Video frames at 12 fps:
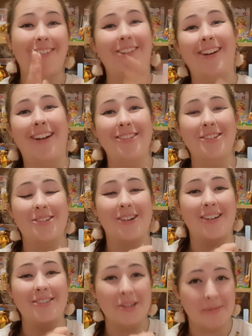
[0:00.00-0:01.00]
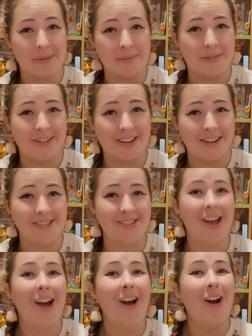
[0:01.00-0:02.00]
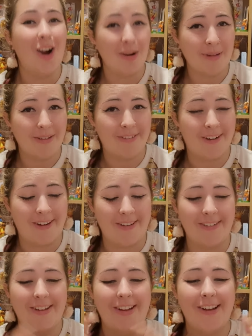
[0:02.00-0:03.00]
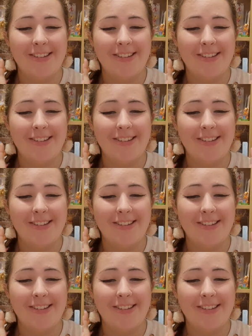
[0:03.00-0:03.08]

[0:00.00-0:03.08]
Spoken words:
won't have to sort out too many more videos on my phone.